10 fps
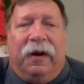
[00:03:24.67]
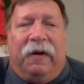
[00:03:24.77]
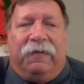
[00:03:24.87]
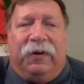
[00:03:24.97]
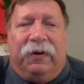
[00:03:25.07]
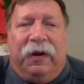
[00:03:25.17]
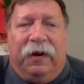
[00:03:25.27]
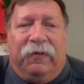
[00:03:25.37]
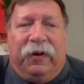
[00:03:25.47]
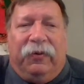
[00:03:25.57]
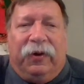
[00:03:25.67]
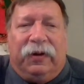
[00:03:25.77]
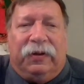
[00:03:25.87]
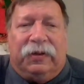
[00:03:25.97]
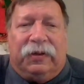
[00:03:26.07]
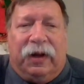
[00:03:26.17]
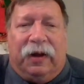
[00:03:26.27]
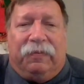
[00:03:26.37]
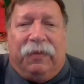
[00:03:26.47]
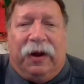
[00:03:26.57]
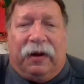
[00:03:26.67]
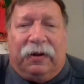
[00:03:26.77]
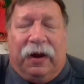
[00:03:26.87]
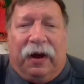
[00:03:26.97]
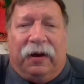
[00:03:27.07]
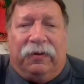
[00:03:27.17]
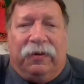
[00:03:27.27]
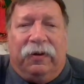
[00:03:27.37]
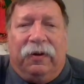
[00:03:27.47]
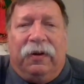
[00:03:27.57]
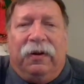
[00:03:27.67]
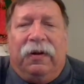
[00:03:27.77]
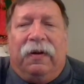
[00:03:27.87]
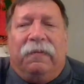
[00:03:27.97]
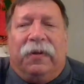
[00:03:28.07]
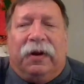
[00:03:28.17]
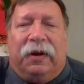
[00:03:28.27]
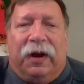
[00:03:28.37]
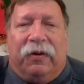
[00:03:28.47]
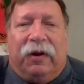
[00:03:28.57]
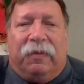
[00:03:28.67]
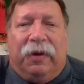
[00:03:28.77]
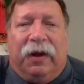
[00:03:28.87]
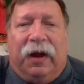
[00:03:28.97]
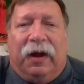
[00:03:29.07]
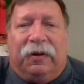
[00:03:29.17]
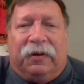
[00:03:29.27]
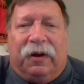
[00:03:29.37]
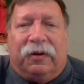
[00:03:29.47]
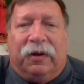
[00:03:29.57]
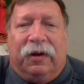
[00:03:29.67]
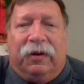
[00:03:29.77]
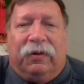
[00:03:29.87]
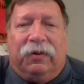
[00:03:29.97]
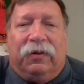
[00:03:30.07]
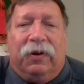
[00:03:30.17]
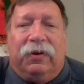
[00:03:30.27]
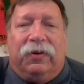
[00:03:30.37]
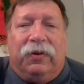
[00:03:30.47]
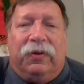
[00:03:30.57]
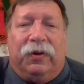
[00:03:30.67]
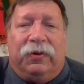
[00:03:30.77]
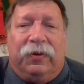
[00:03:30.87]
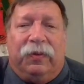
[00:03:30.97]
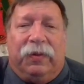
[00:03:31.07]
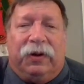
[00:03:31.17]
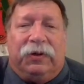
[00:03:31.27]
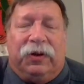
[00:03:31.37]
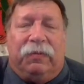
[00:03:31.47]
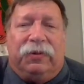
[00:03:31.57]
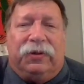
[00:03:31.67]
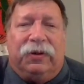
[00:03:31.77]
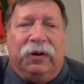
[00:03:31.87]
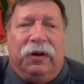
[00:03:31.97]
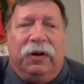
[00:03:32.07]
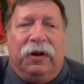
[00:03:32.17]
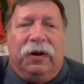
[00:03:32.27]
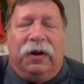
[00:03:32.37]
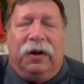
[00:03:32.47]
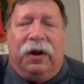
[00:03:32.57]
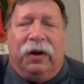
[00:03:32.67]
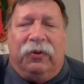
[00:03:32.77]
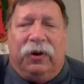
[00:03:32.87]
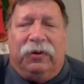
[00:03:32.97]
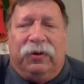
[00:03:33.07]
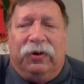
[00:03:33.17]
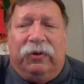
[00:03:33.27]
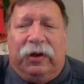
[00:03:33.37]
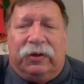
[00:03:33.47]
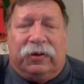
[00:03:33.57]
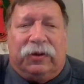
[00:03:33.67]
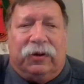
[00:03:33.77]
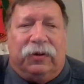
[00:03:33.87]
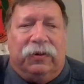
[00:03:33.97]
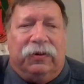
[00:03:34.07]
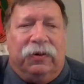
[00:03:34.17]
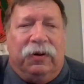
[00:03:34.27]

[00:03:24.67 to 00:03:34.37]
After everyone sat back down, McCarrick began talking to the two bishops, and while doing so,